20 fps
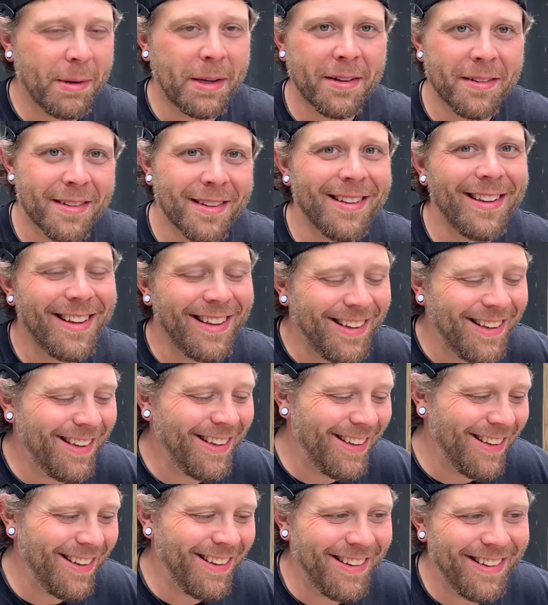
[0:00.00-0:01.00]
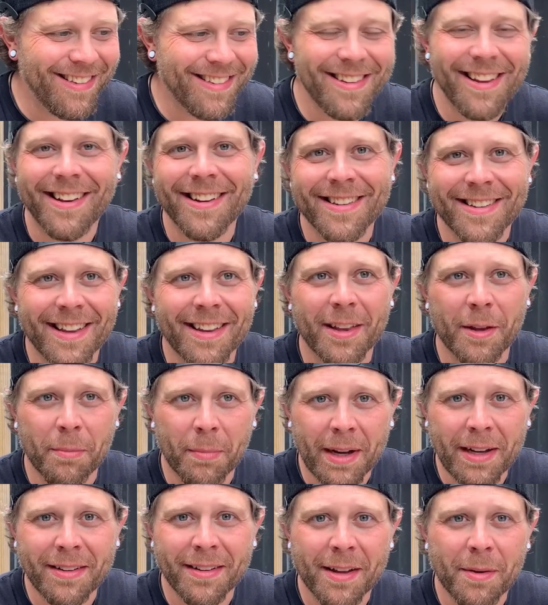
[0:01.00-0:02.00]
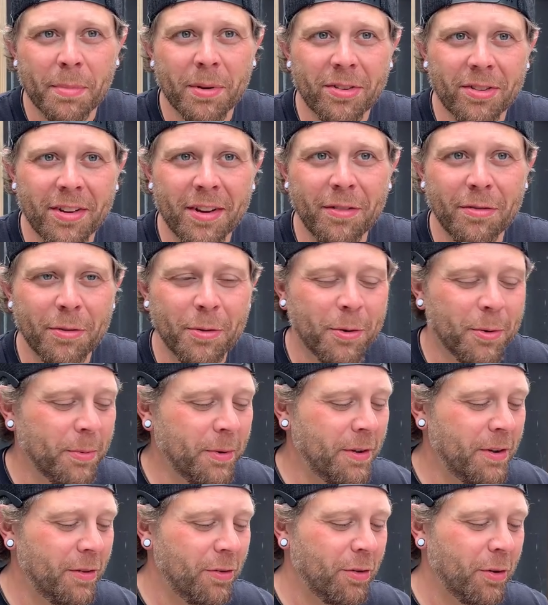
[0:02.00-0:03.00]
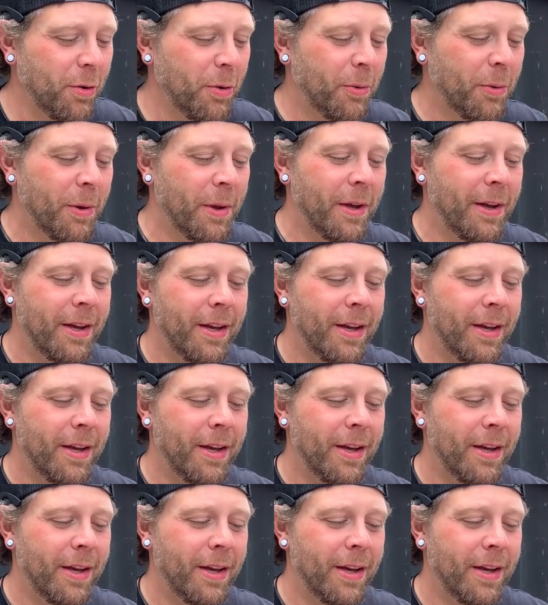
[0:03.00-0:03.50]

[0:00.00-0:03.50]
because it's not exactly my type of stuff normally, so